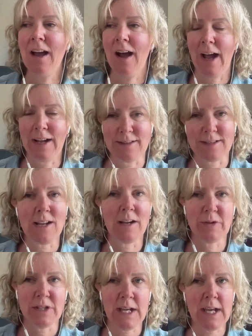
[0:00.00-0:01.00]
It's time
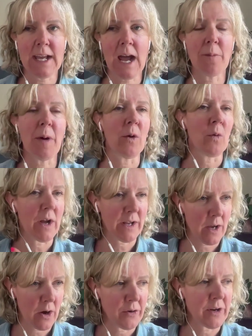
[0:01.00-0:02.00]
to take out my white
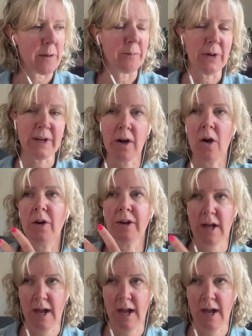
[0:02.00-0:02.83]
coat and put it on,